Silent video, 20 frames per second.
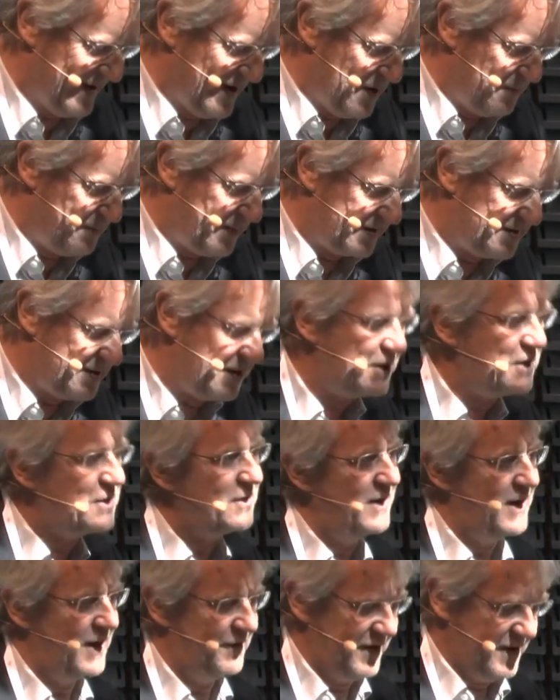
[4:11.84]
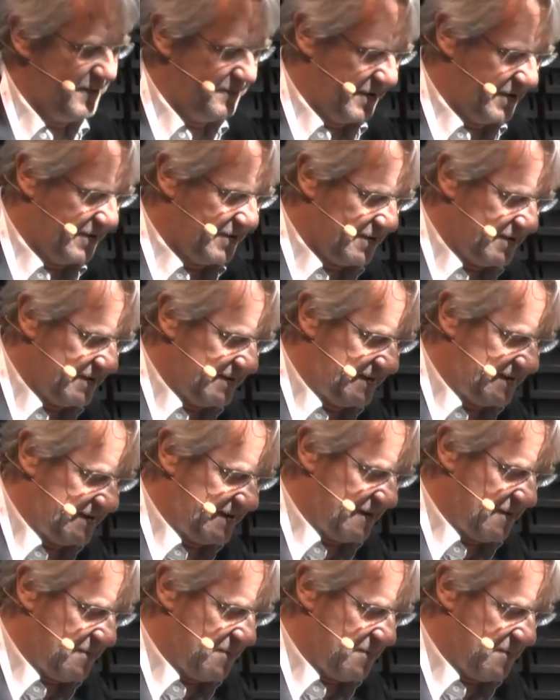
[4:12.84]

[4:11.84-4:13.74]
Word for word: Particularly because uh,